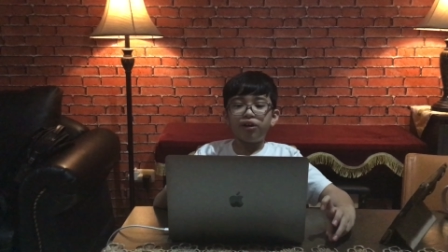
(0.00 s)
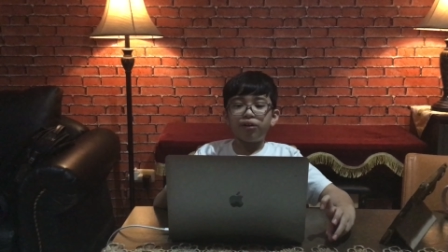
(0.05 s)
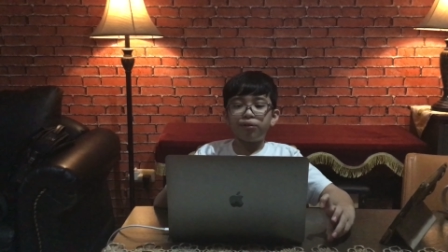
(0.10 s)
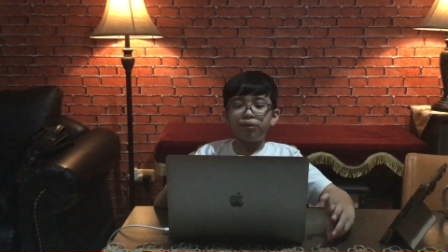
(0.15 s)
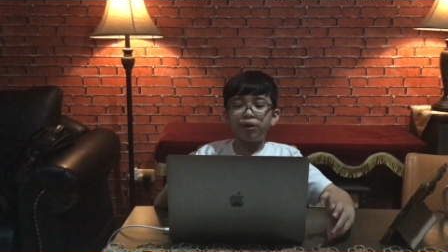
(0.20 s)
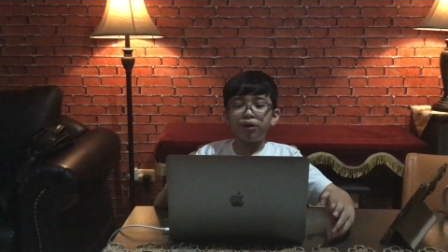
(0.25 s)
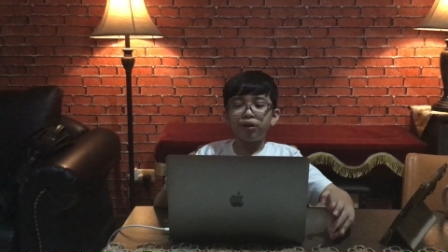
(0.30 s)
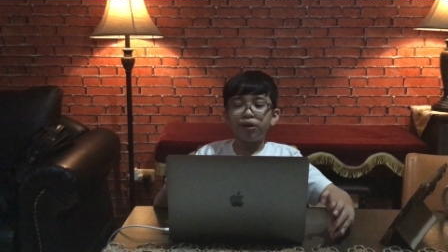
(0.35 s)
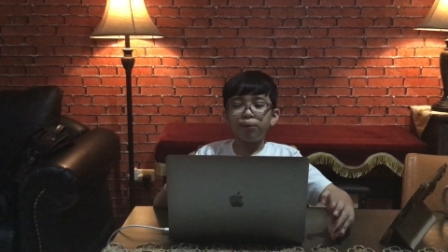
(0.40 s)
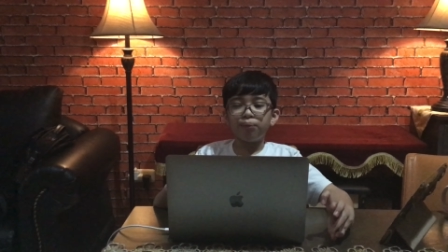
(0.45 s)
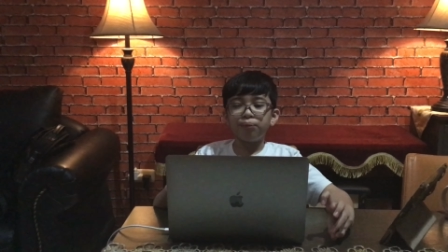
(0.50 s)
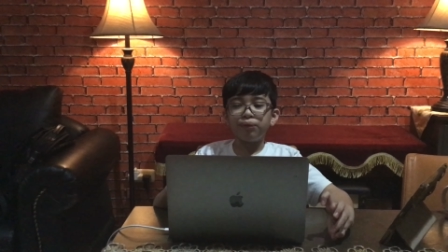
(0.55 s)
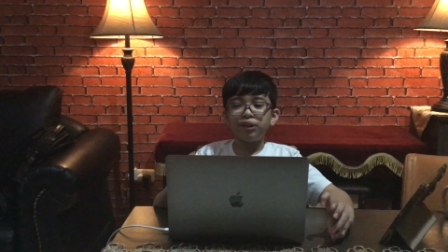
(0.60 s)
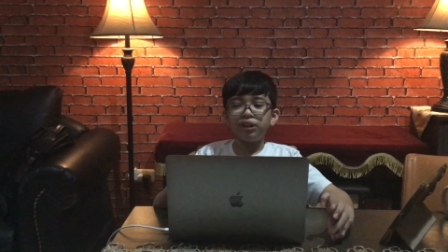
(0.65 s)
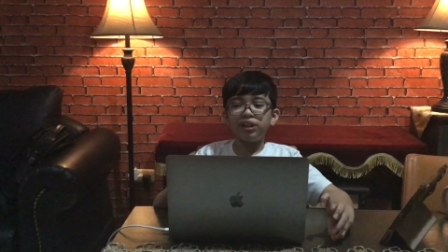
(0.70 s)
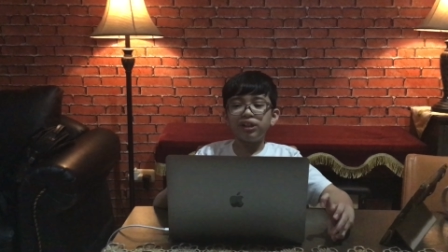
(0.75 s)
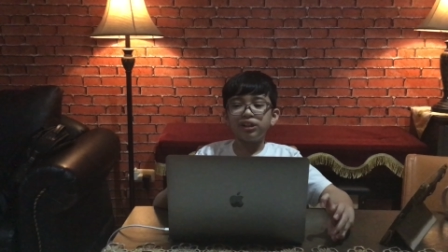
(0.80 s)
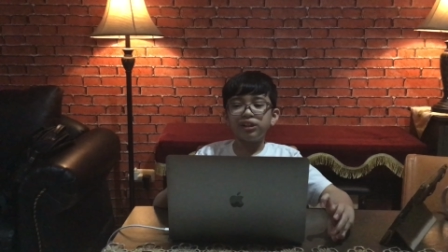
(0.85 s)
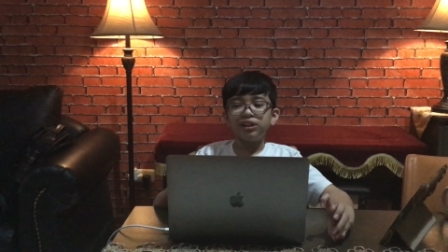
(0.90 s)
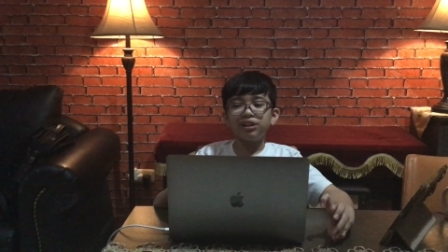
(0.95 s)
Remember
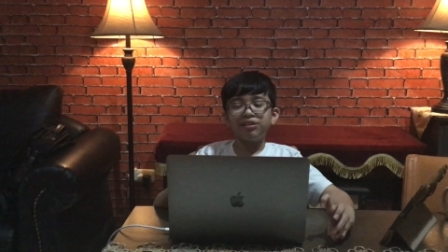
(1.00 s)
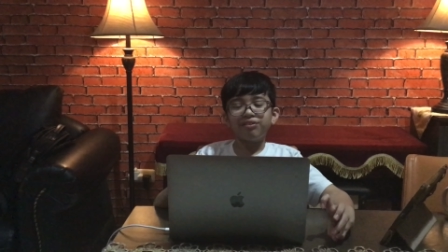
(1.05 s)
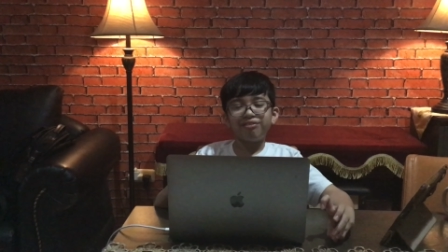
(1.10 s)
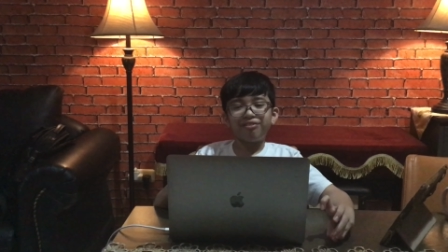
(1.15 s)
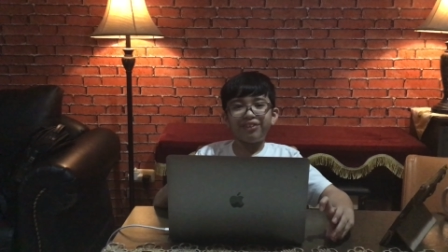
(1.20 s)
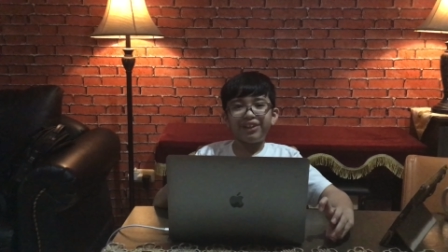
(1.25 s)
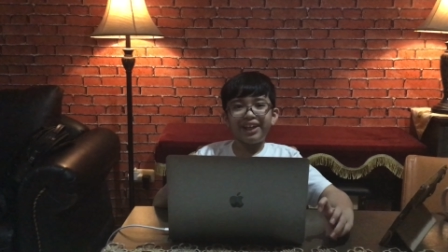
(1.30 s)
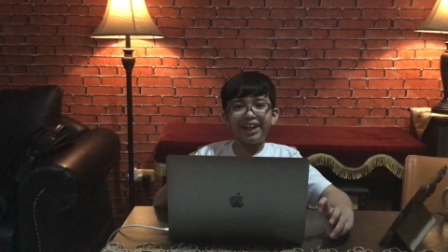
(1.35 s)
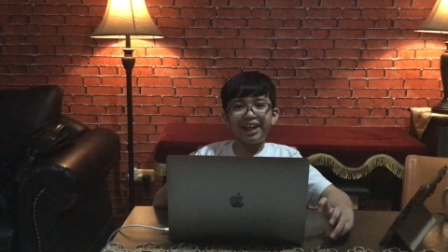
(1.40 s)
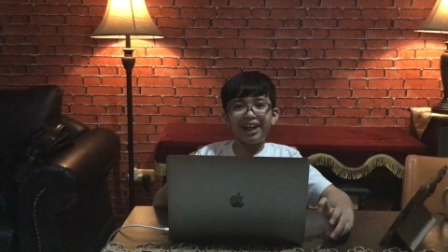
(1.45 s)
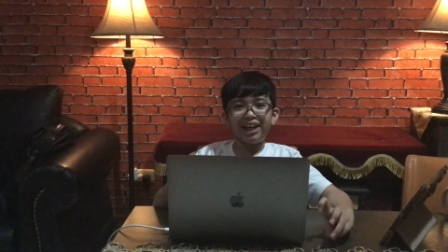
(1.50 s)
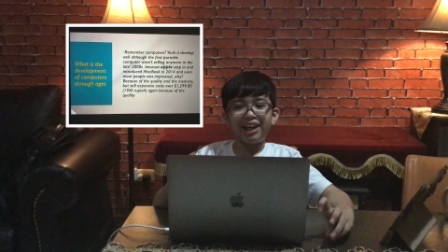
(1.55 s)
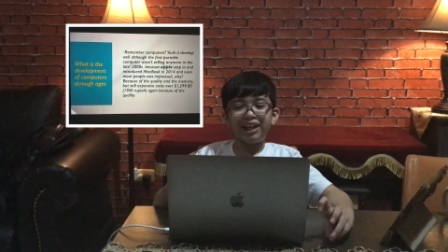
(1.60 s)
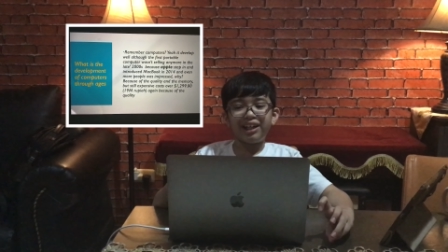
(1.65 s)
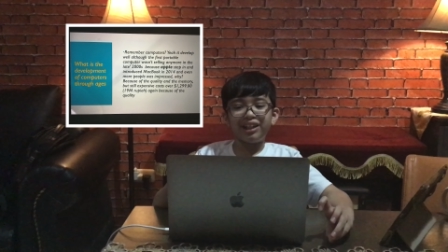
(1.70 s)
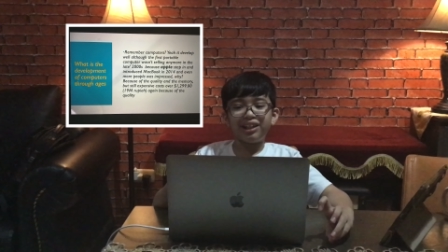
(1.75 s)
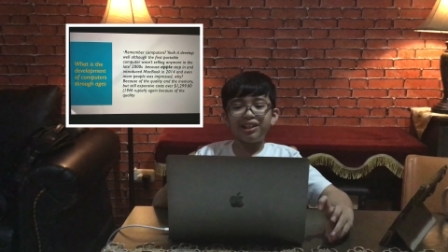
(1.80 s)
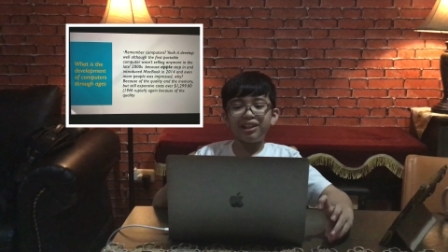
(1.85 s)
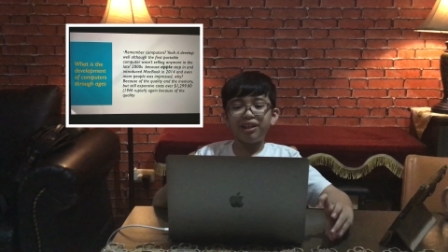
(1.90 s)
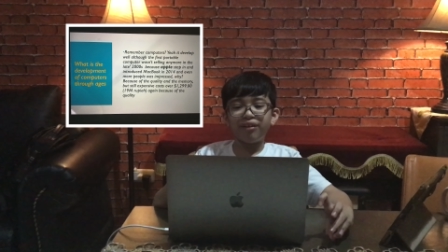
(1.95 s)
computers? Yeah,
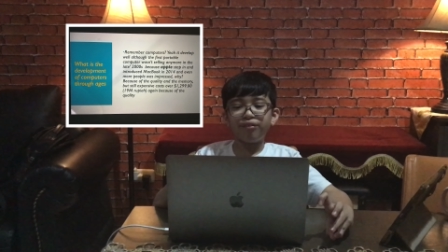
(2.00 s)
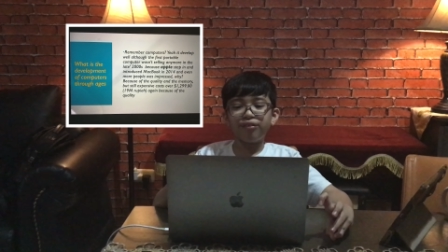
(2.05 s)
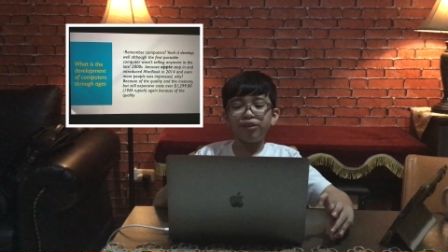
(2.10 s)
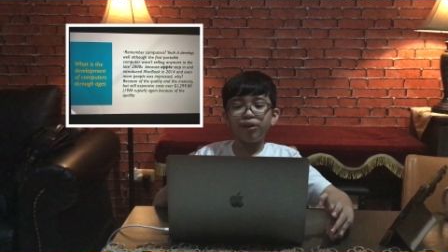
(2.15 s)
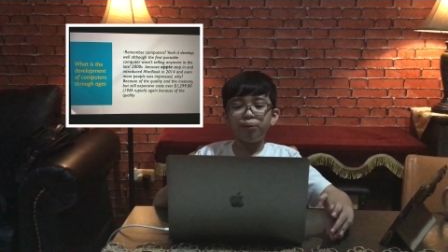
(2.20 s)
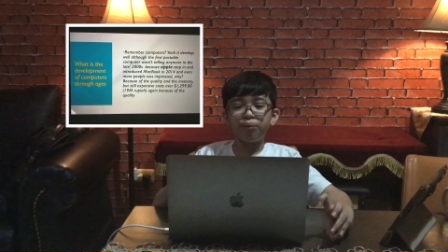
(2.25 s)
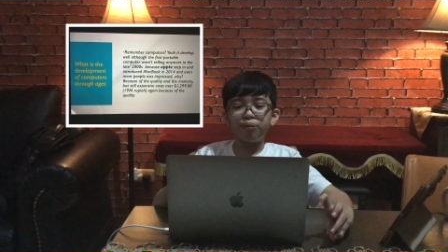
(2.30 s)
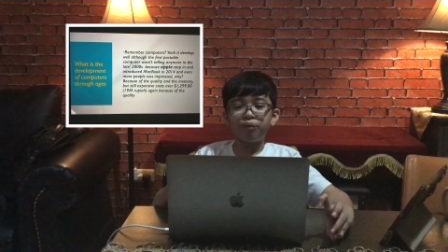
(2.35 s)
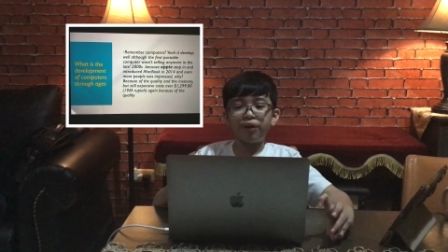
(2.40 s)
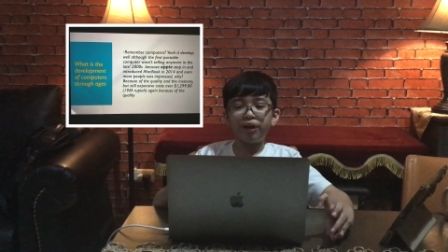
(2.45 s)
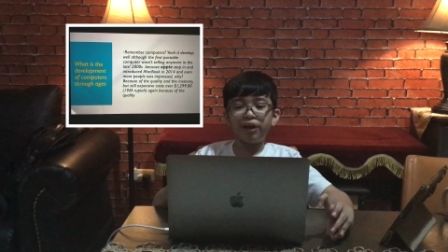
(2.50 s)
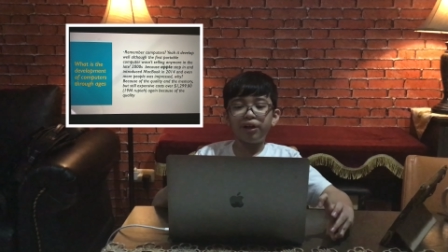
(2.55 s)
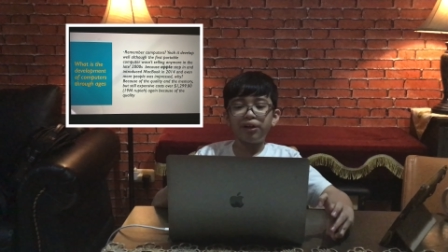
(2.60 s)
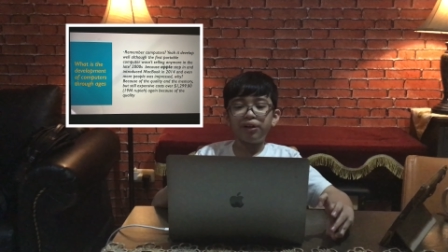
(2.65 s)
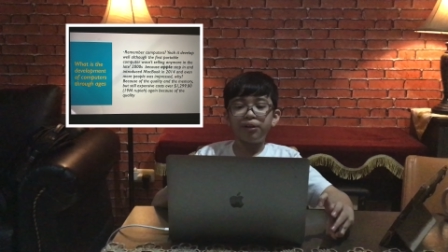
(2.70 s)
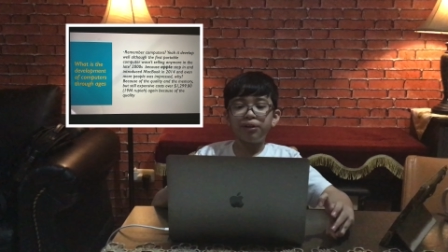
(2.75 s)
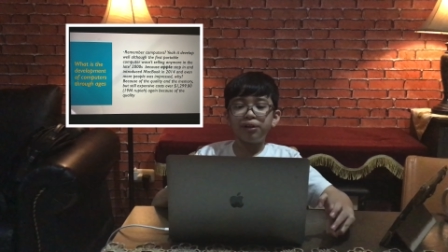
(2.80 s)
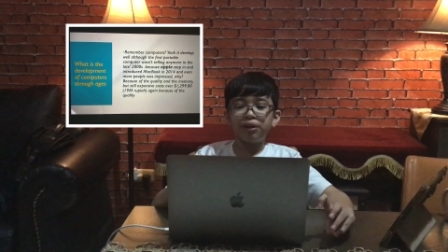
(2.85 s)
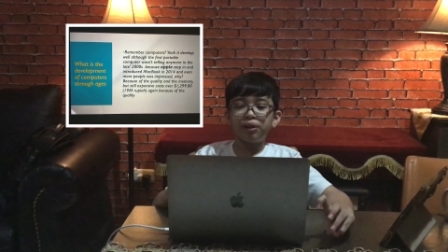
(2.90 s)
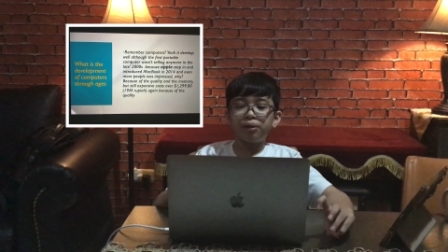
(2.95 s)
developed well,
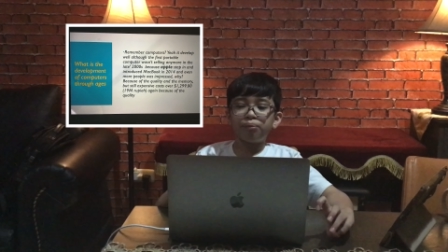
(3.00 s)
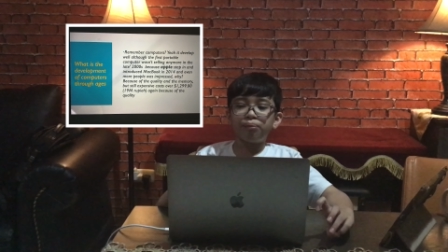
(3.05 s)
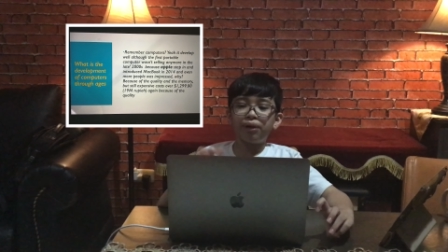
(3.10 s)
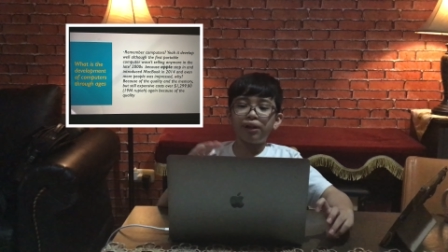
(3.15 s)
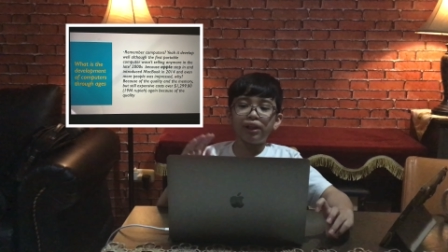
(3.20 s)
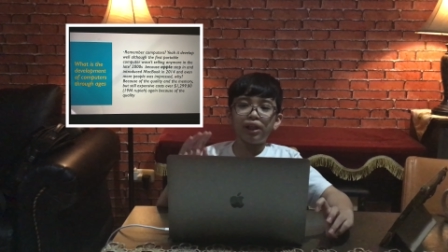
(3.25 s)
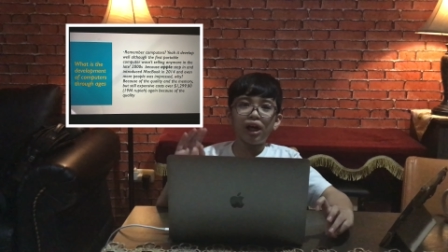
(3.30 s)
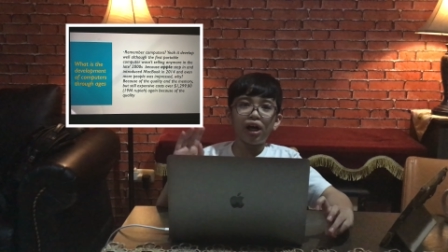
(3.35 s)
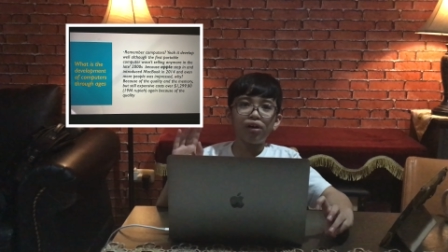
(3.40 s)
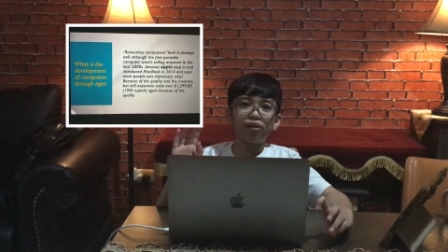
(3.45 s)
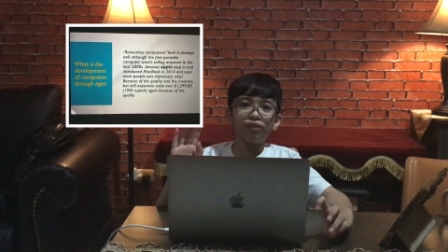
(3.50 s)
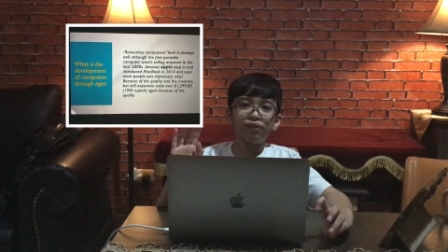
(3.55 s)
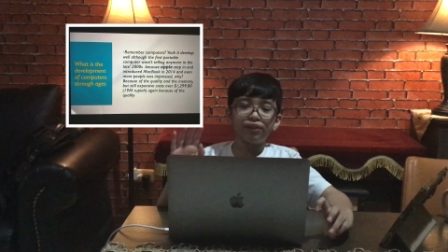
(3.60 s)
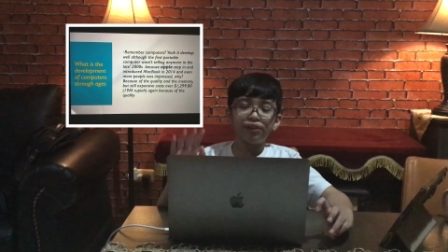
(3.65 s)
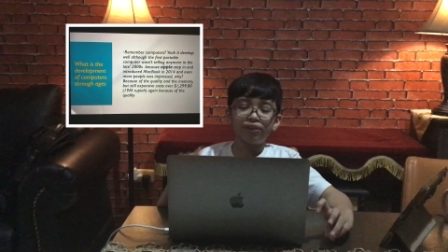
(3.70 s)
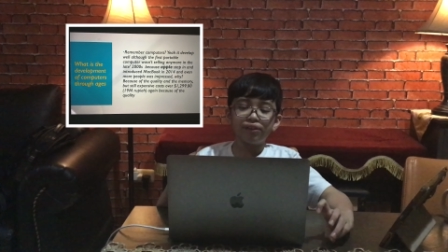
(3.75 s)
but now